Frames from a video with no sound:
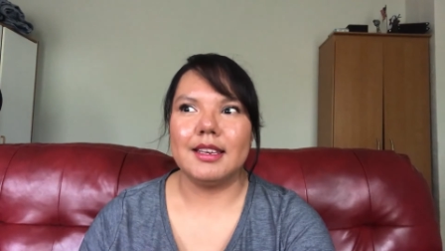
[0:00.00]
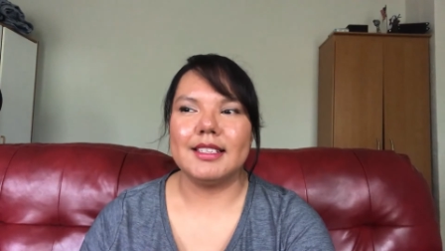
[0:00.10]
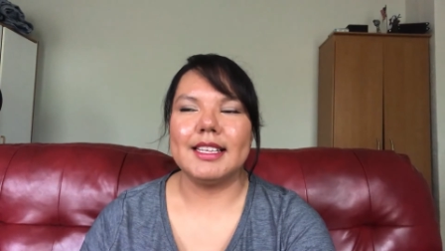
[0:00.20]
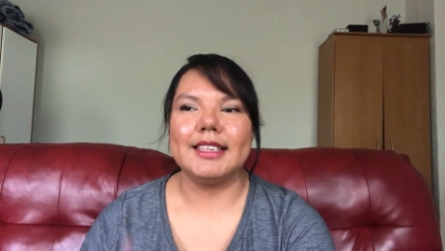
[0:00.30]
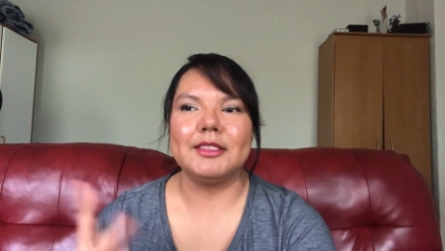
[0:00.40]
I
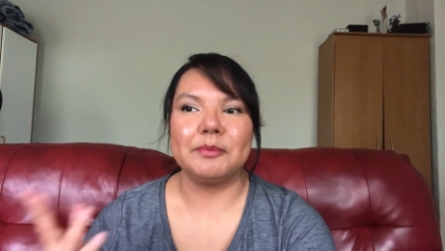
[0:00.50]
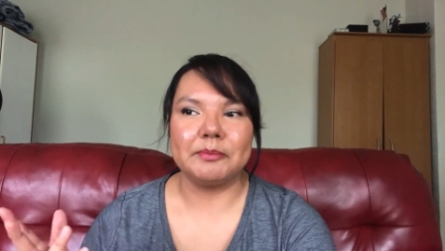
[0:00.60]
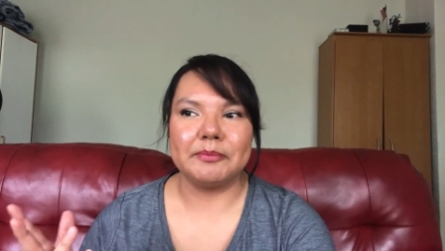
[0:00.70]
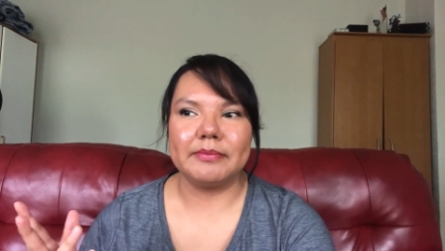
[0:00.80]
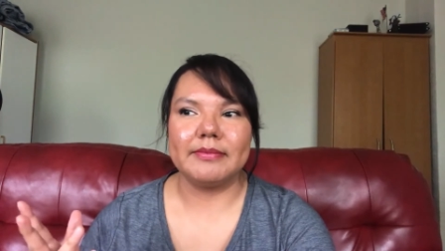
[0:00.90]
was like,
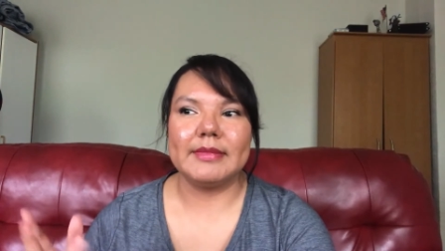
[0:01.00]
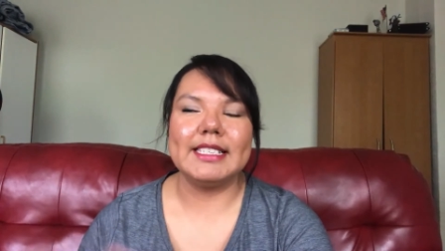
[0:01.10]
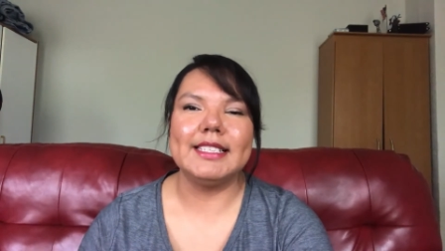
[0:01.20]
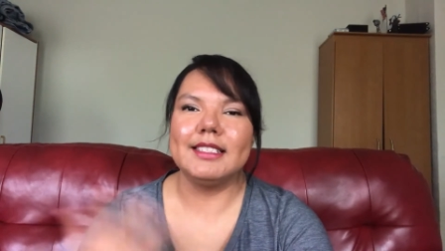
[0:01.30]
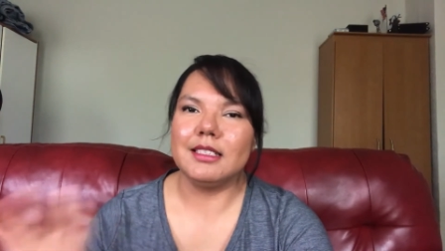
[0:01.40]

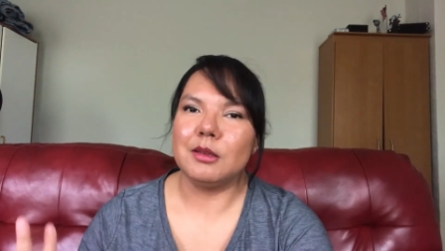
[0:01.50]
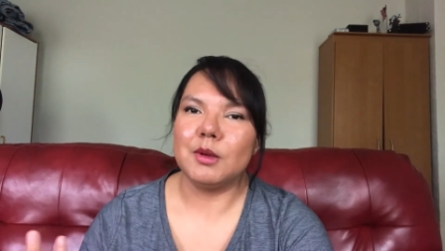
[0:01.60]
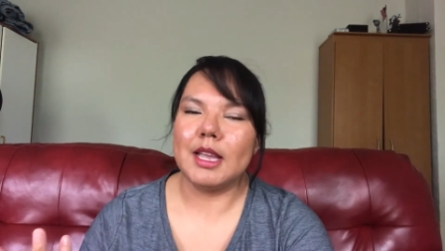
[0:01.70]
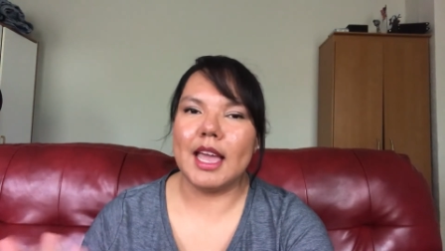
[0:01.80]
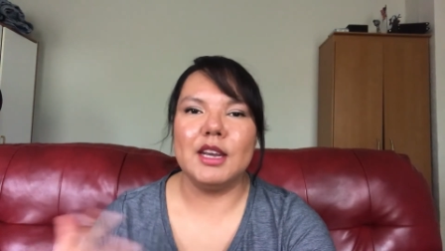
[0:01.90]
this is
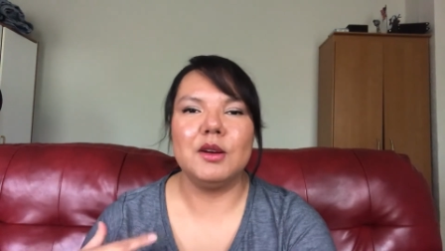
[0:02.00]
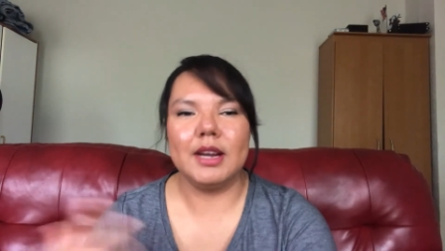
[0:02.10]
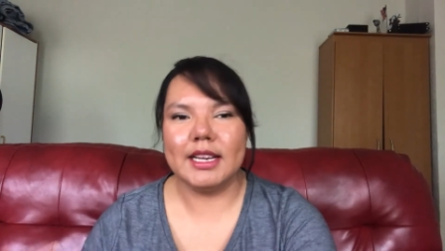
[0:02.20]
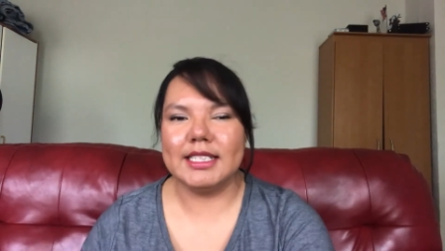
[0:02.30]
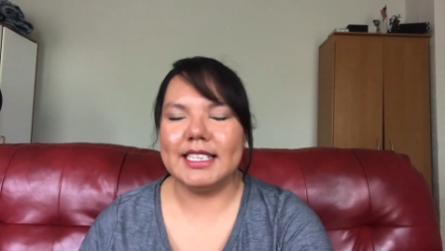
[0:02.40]
kind of
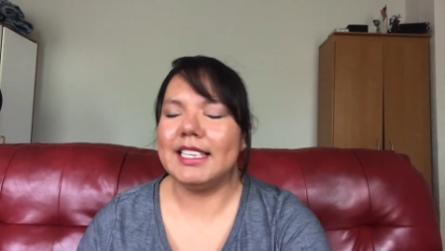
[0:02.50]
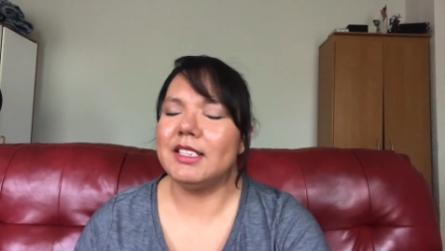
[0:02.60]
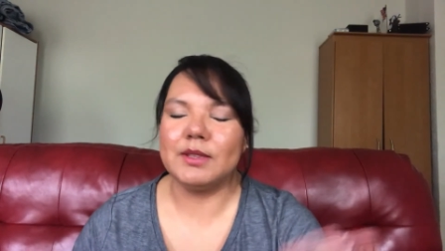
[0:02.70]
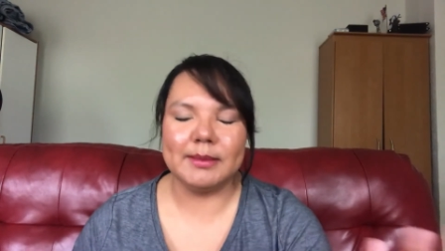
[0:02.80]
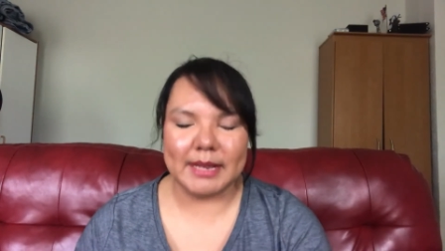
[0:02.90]
crazy.
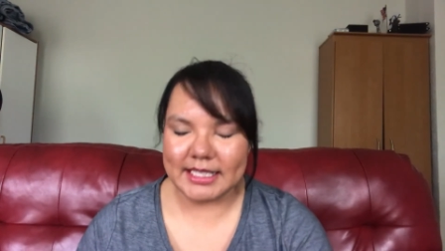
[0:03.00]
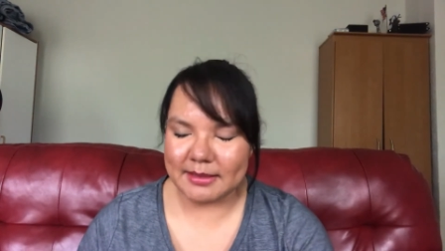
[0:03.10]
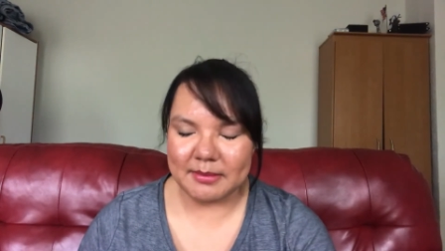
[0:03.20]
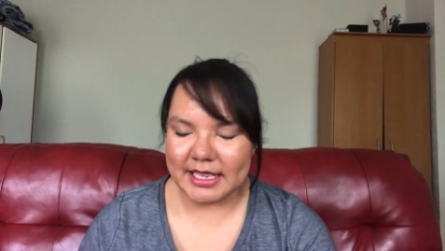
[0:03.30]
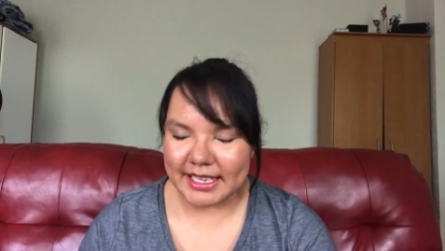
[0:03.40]
It was meant to
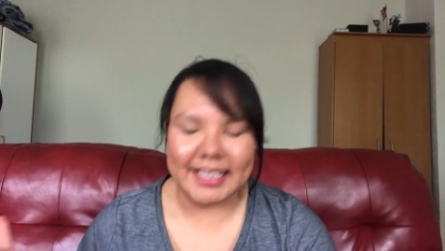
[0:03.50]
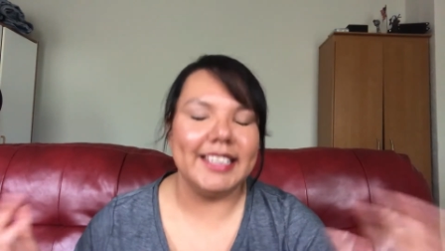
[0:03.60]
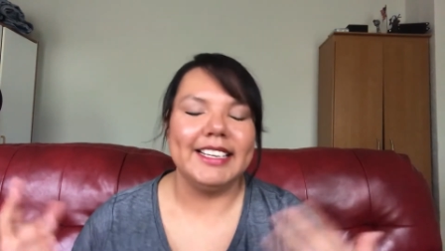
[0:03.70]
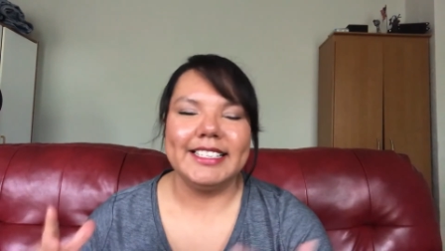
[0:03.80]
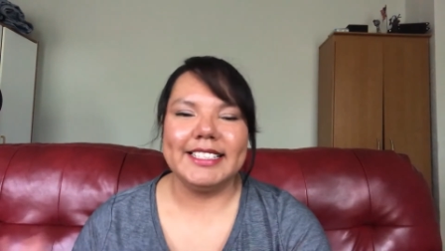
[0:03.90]
be.